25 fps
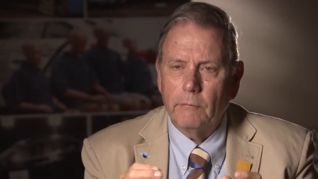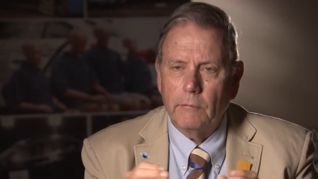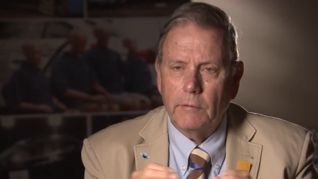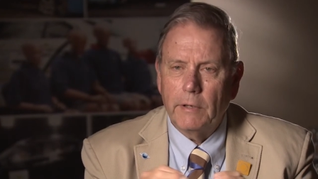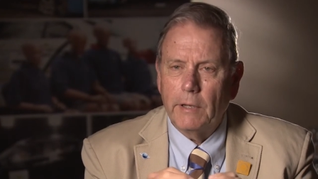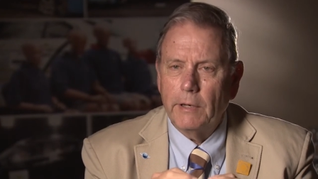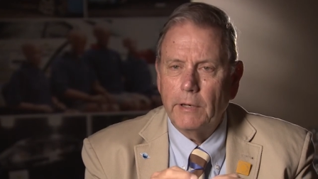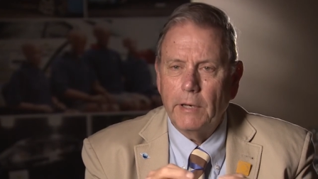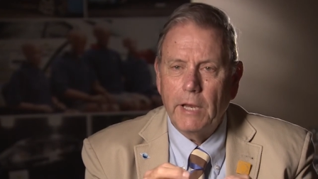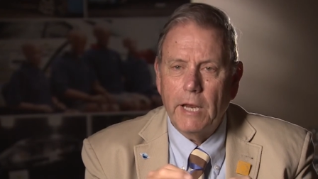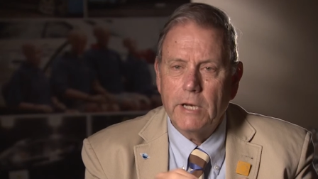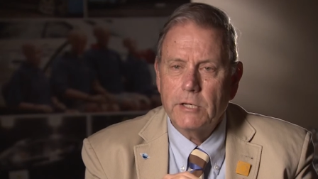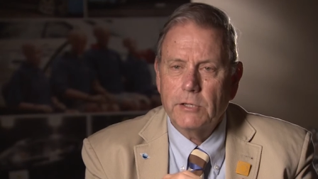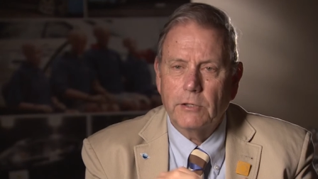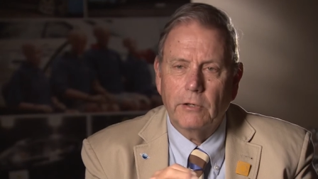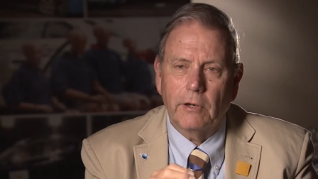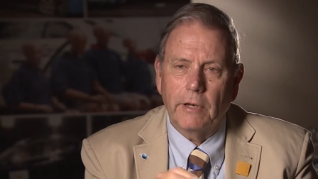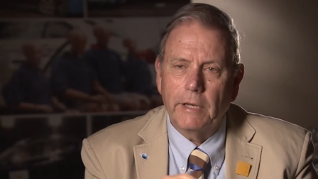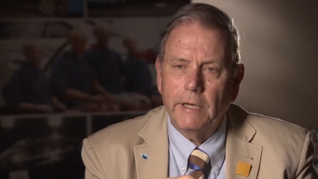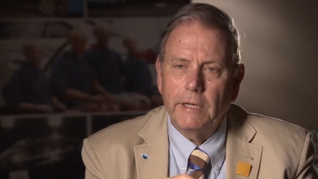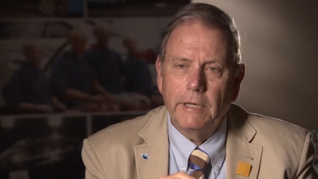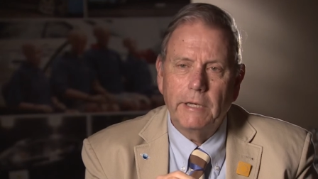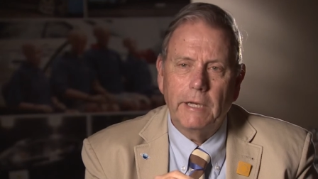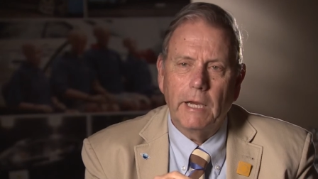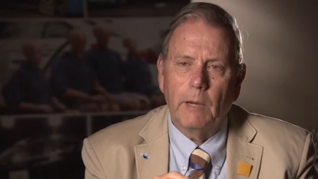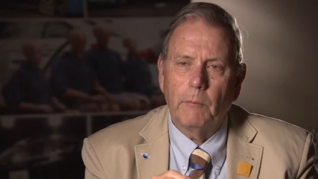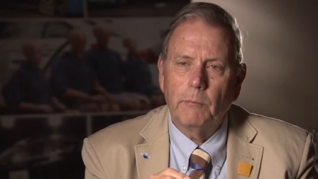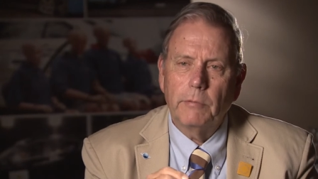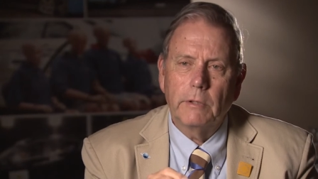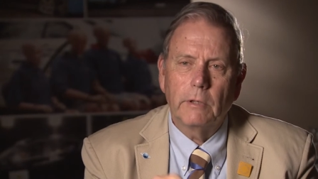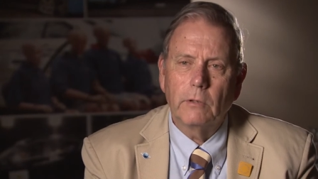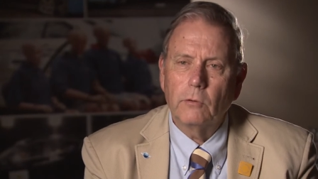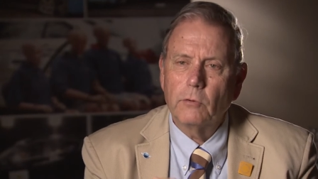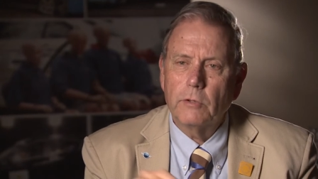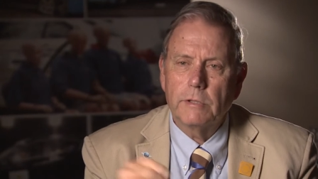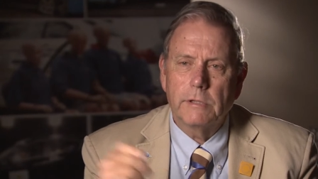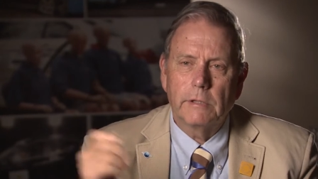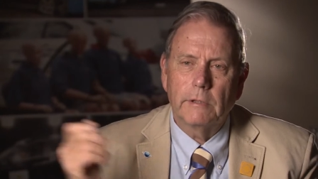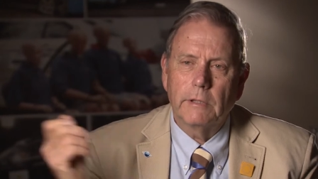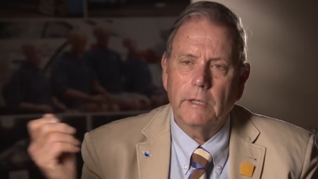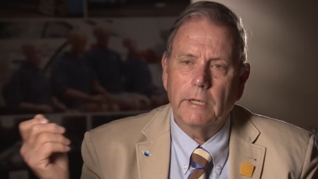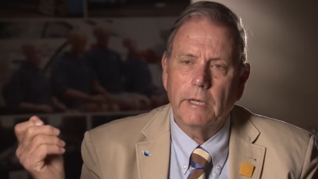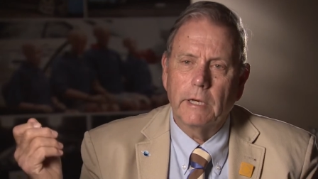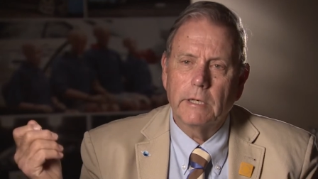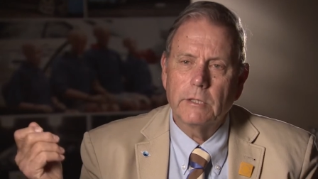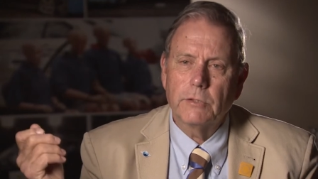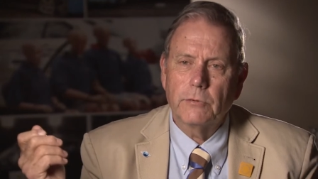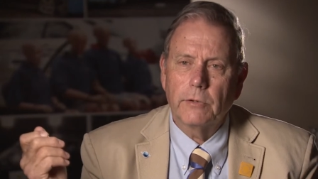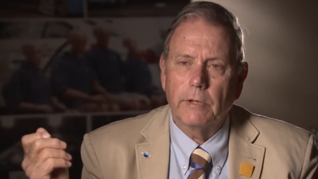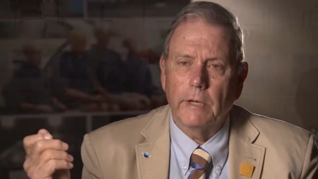a, a national NCAP that looks at the
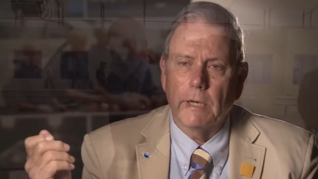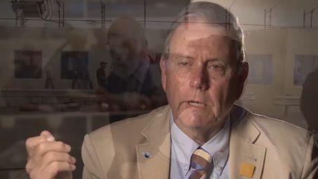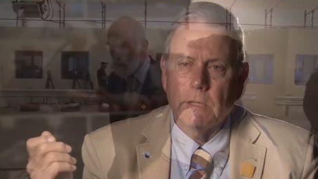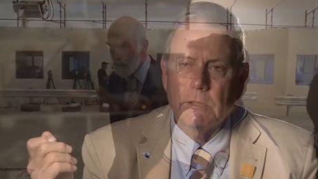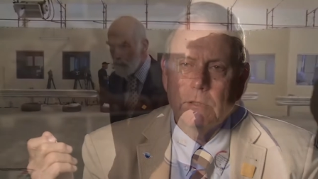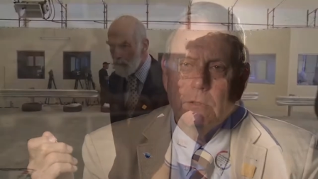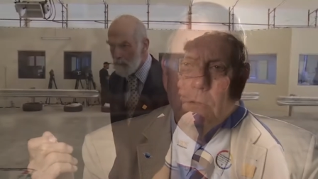country next